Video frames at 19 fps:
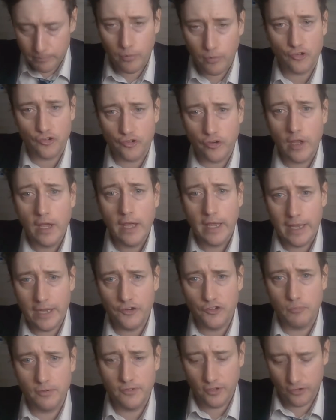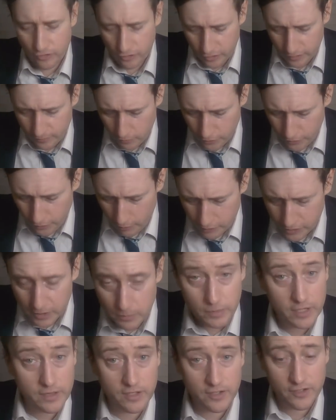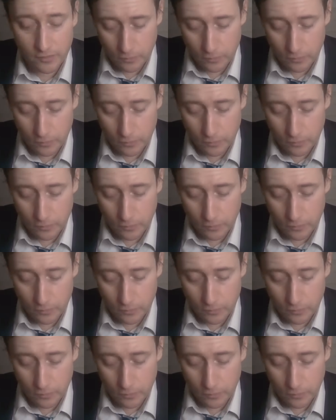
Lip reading: pushed into positions of authority within